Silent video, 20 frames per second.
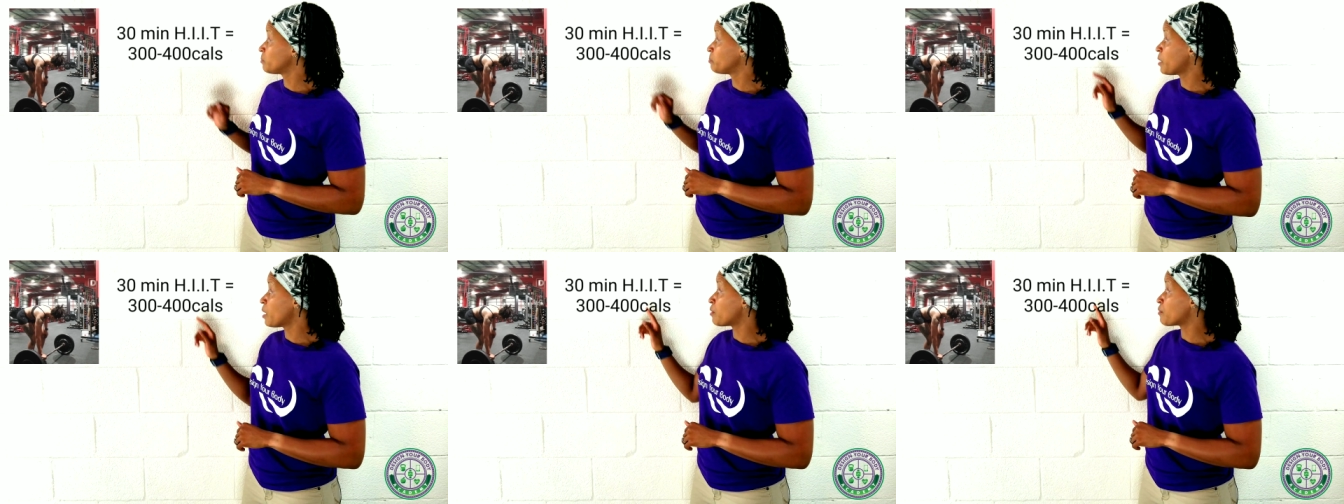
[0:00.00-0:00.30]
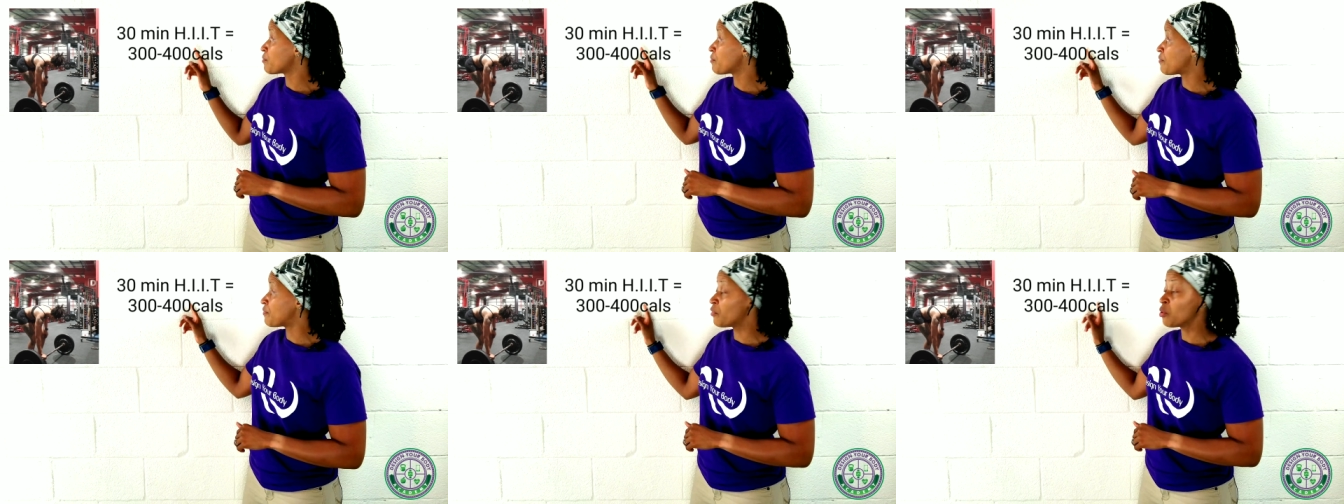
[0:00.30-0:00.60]

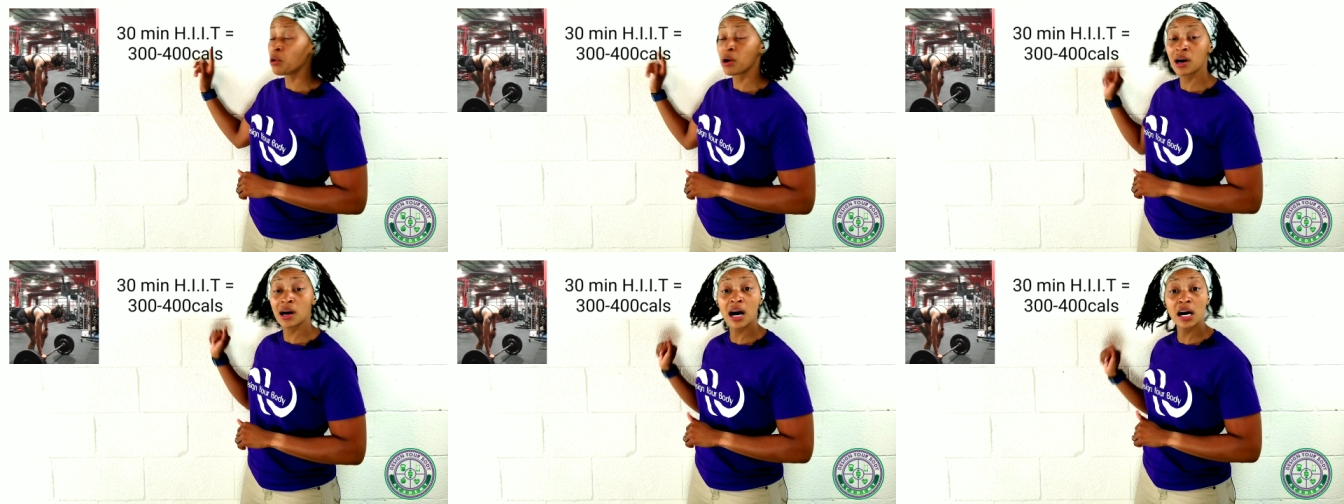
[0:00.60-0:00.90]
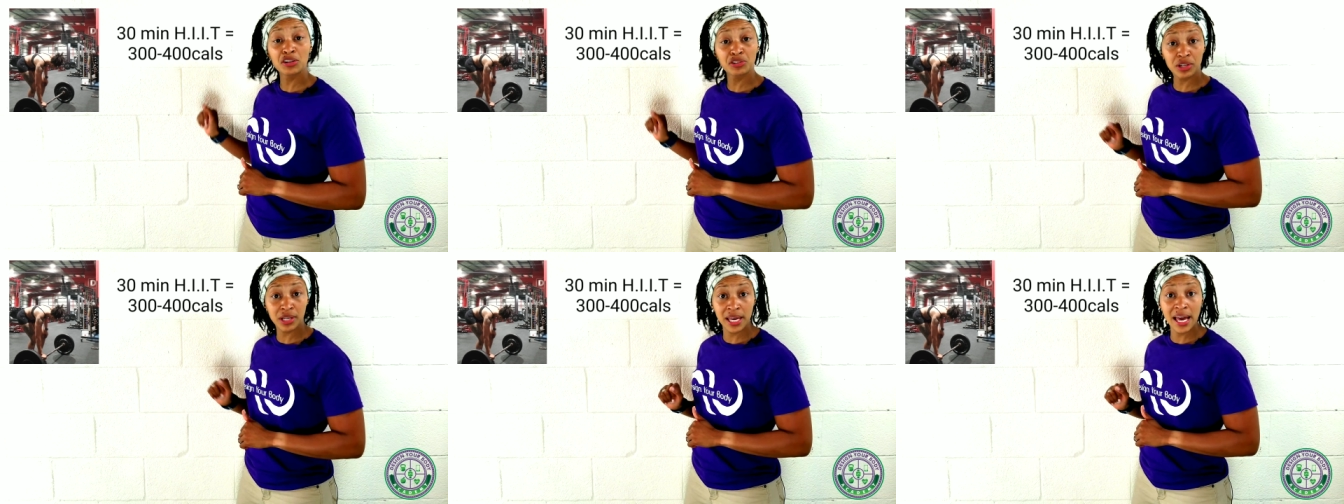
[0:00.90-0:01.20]
about
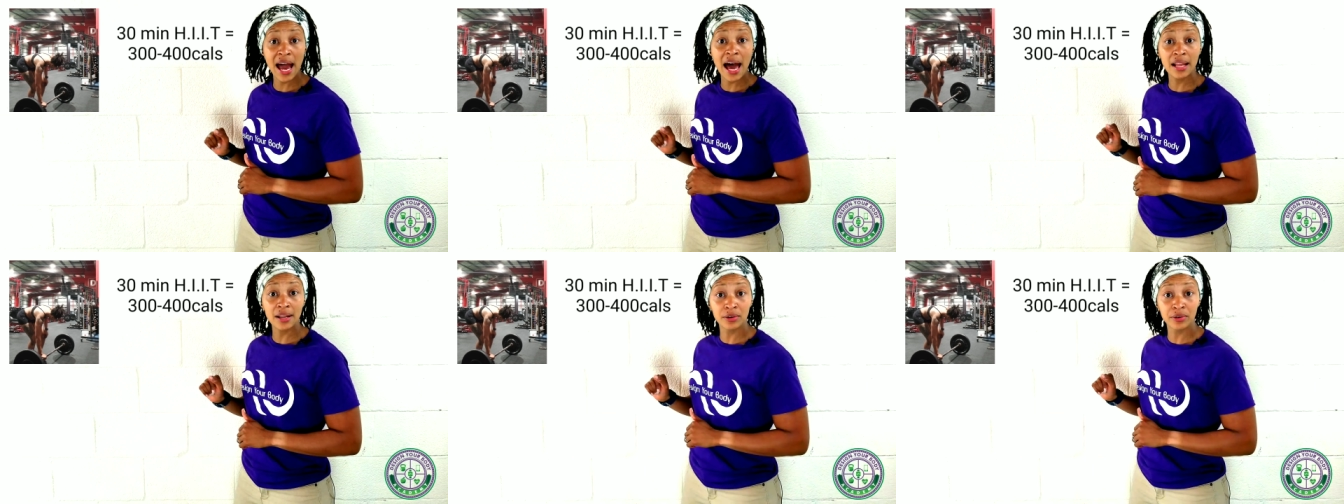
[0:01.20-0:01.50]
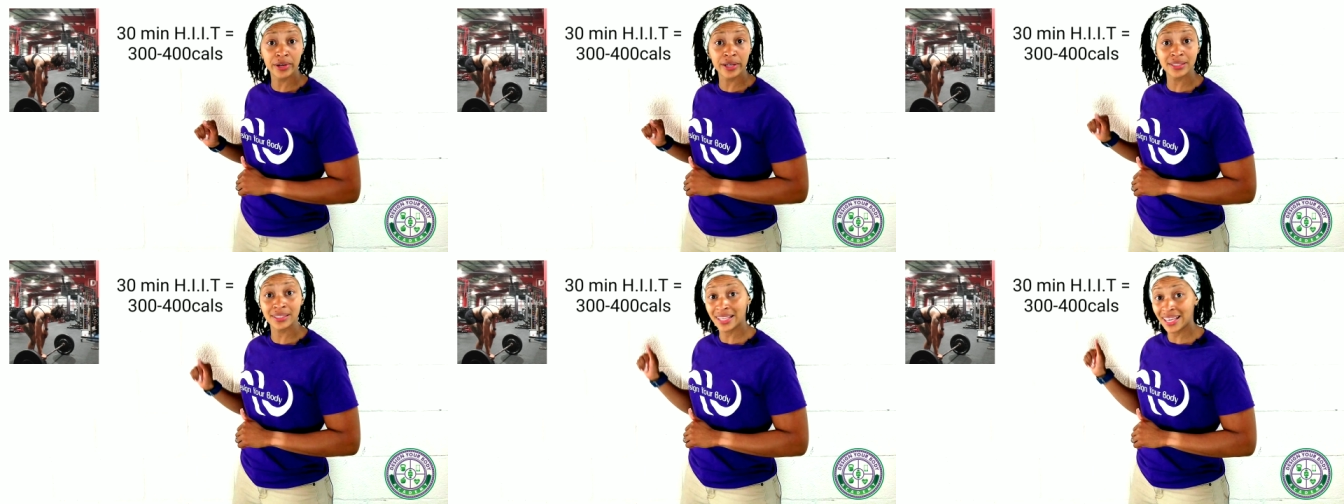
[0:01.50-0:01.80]
400
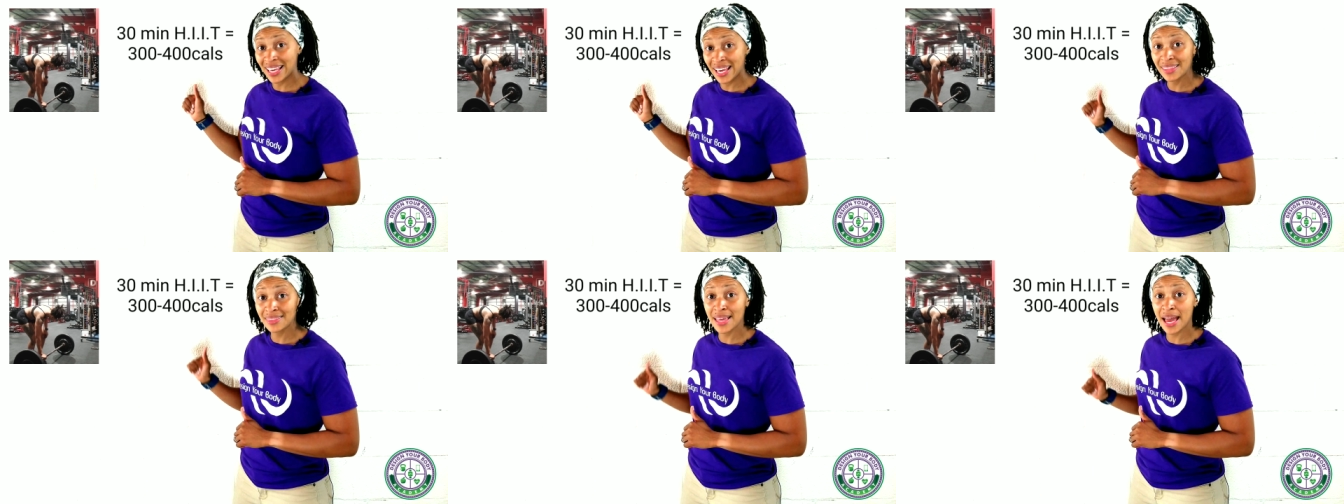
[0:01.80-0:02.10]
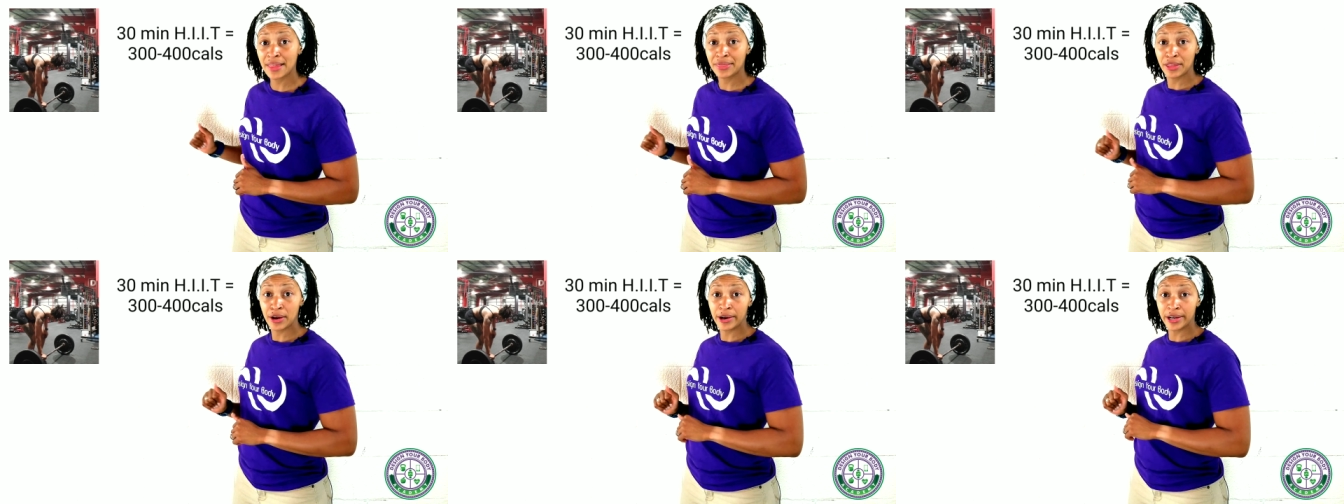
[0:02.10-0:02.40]
calories in
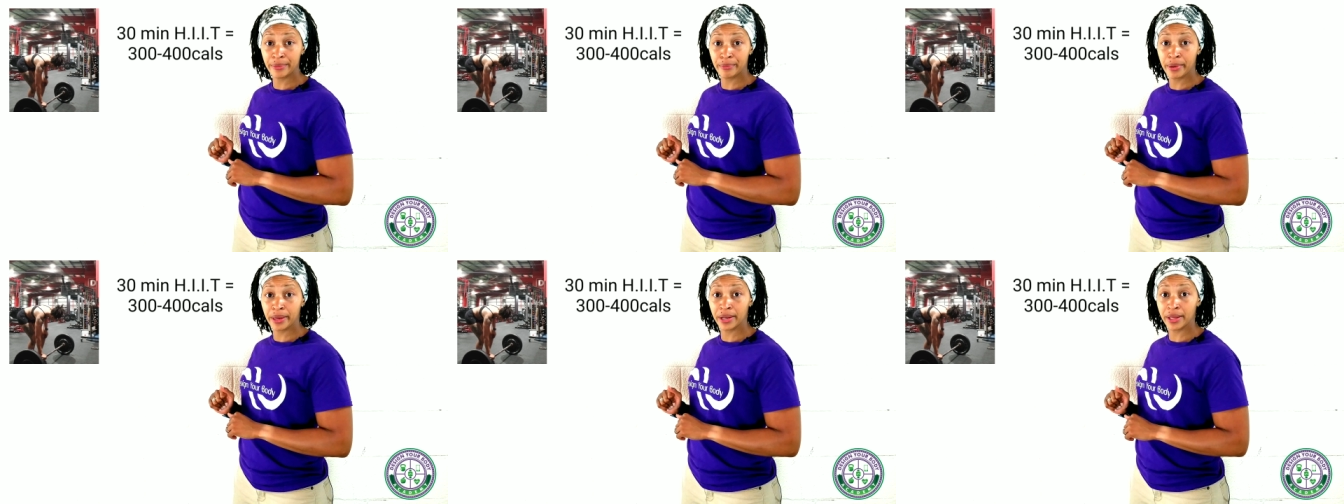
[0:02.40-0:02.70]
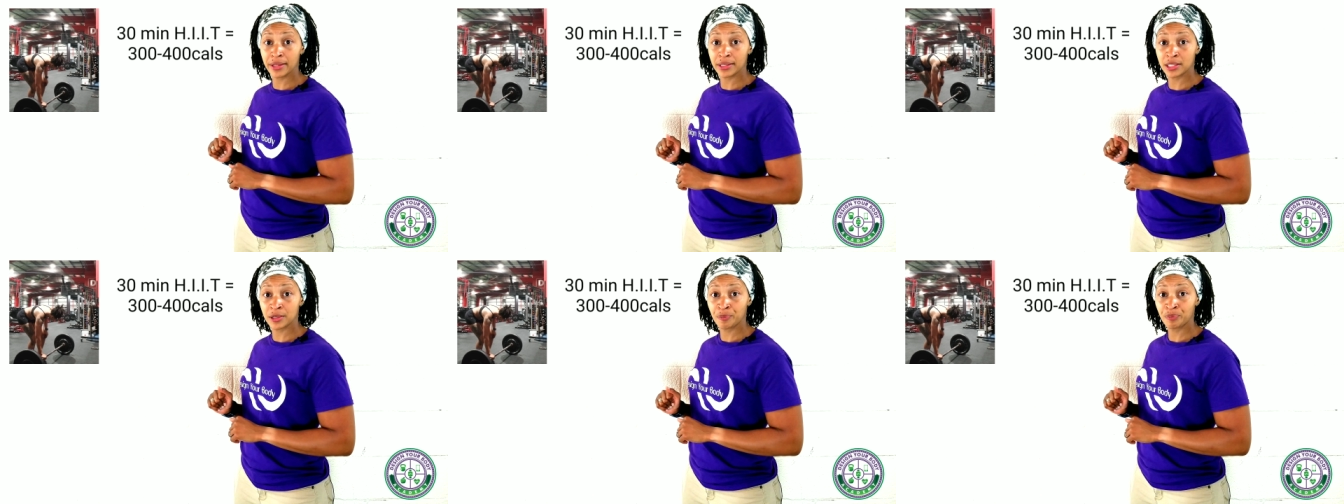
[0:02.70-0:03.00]
that 30
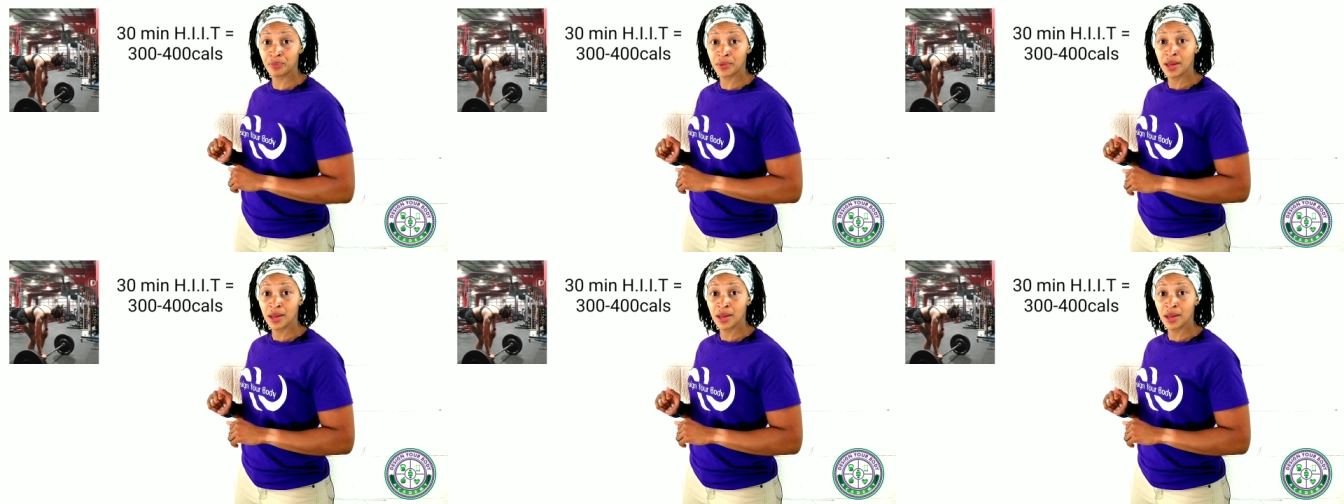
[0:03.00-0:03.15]
minutes.